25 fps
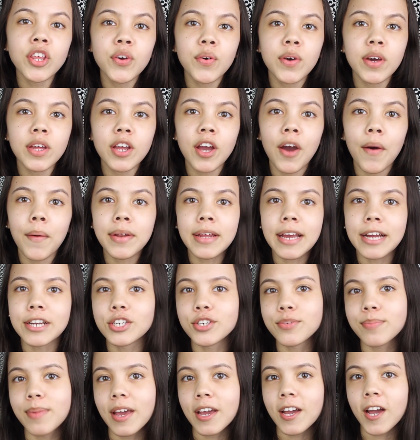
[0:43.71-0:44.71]
you can go and
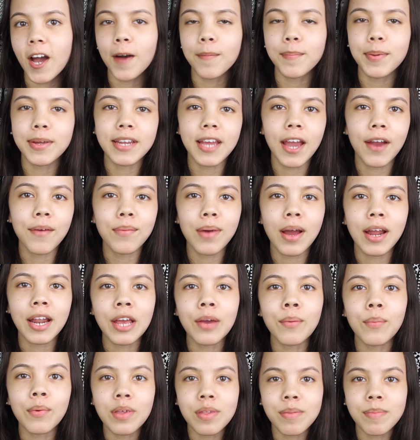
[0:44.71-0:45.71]
get your makeup and get
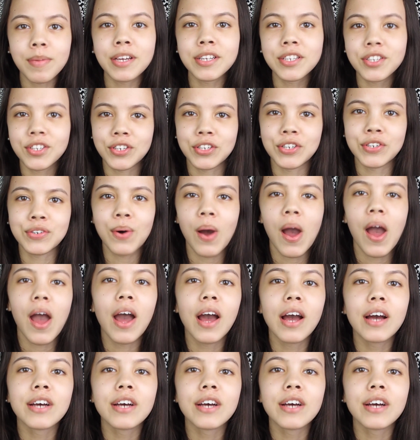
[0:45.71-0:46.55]
ready with me too.